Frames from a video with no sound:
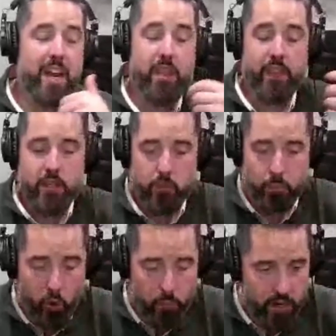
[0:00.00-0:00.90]
And I think
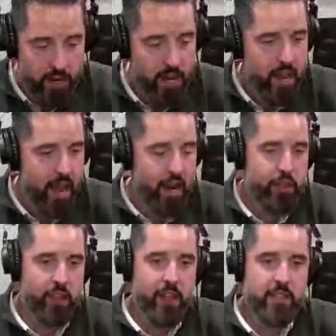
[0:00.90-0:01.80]
that's appropriate.
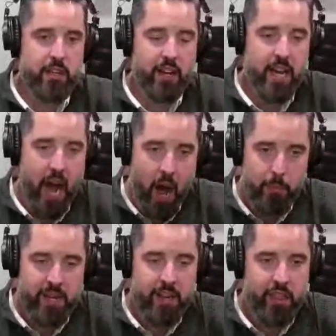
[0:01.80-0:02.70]
And I think that's a
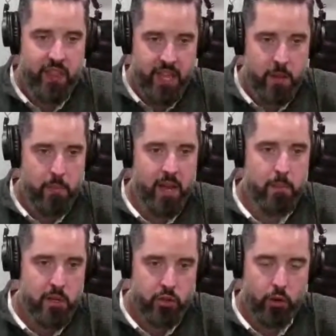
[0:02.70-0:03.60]
common theme
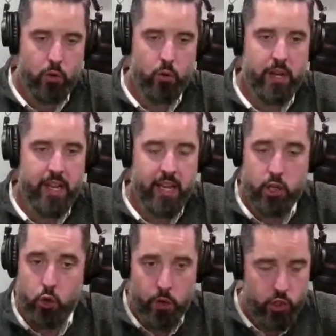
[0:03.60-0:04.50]
in mystical
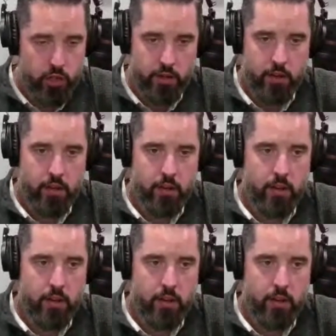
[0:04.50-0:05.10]
intuition.